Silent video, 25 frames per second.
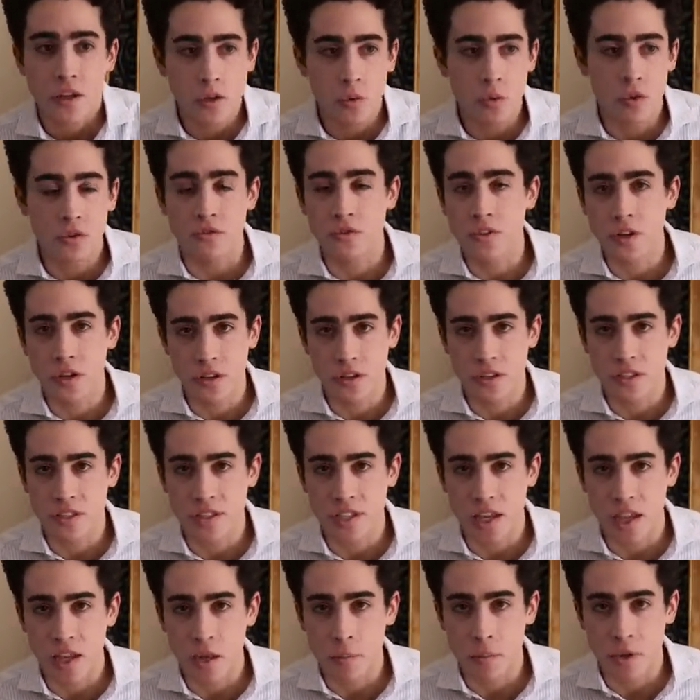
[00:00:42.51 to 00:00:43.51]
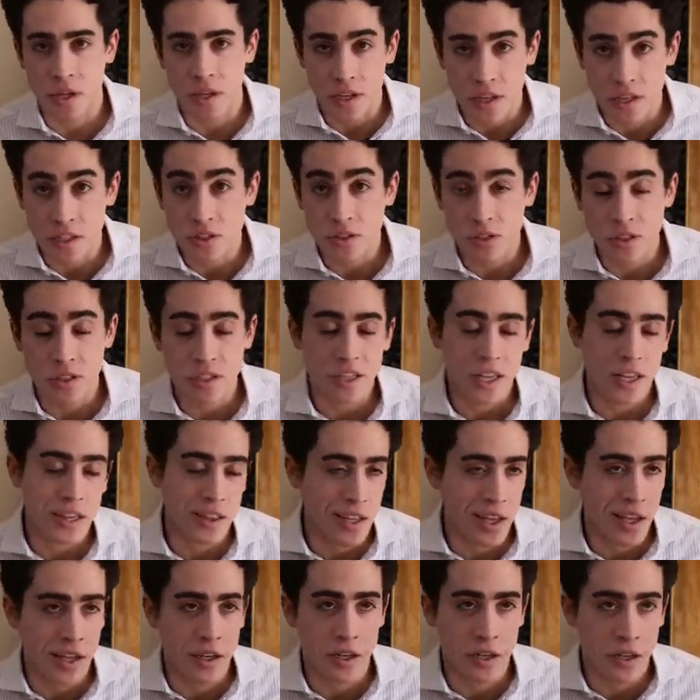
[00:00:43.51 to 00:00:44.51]
you would feel the same initially,
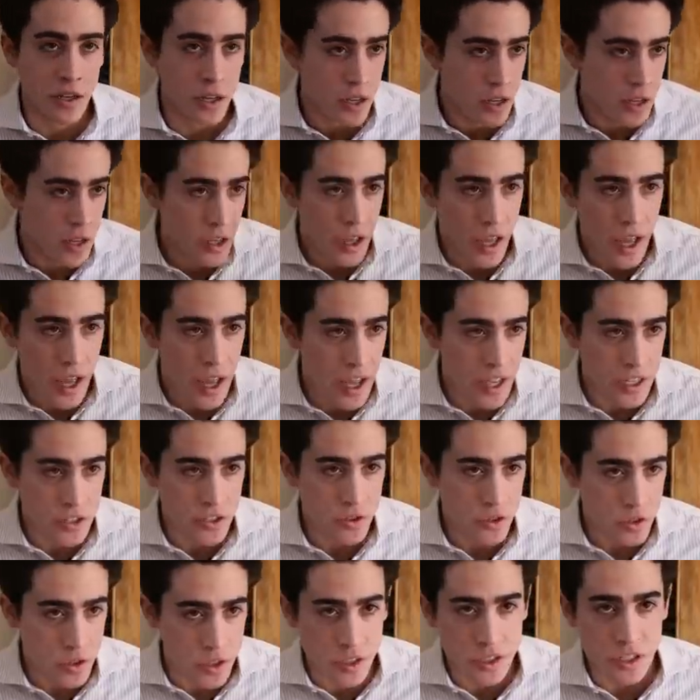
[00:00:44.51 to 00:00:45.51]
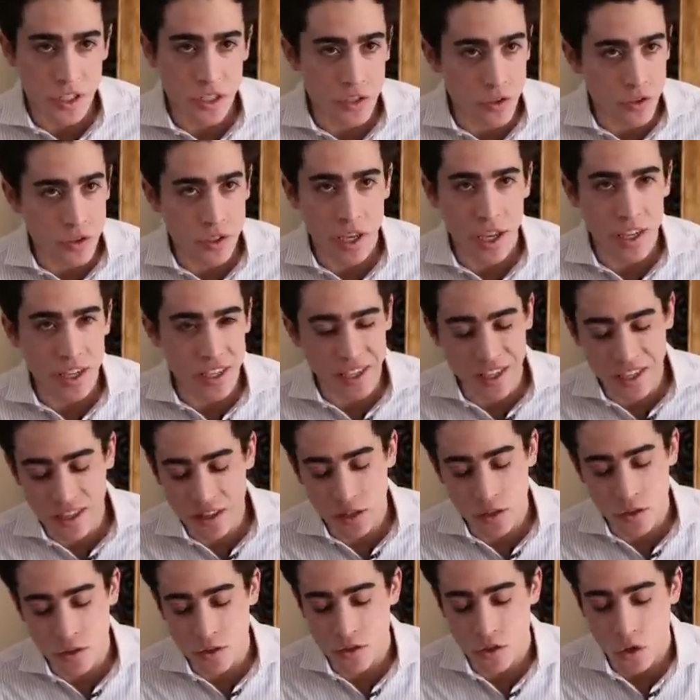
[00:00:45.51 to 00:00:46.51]
and then as you continue taking
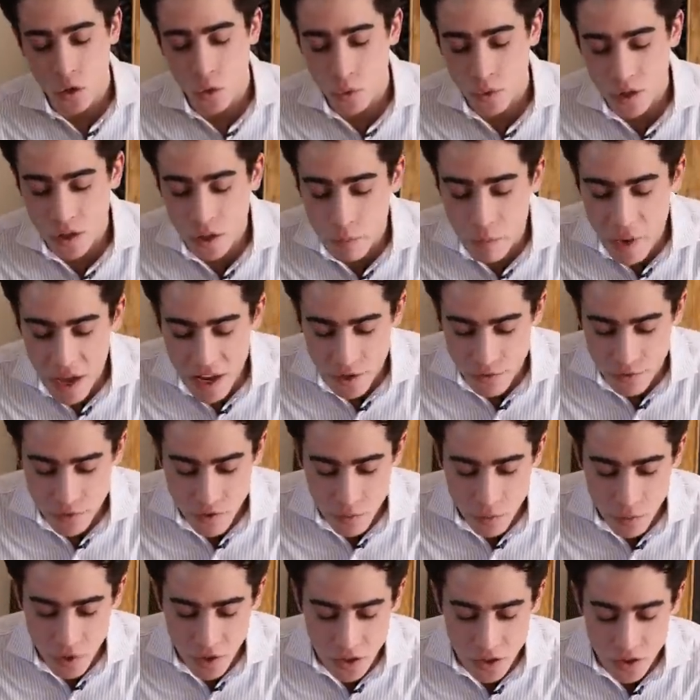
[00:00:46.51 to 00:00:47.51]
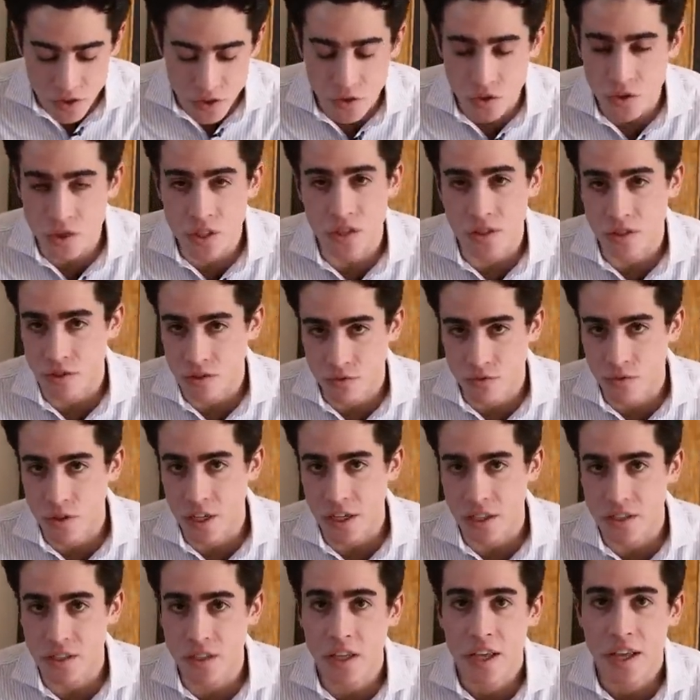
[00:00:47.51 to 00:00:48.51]
it, there's no real benefit because you just
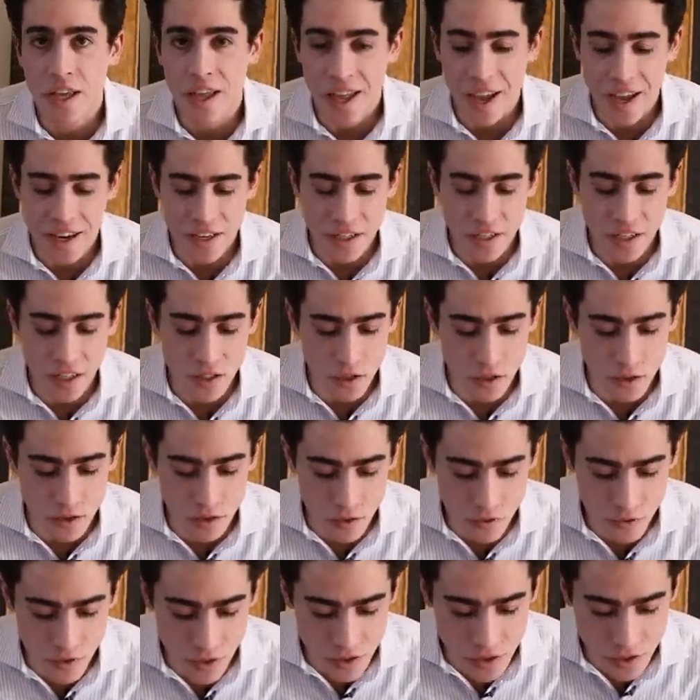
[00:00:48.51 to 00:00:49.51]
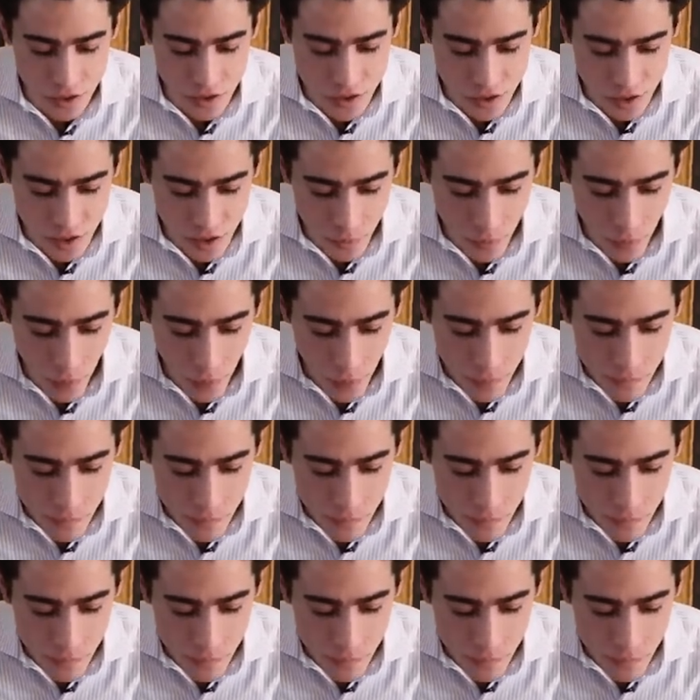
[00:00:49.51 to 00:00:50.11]
fixed an initial deficiency.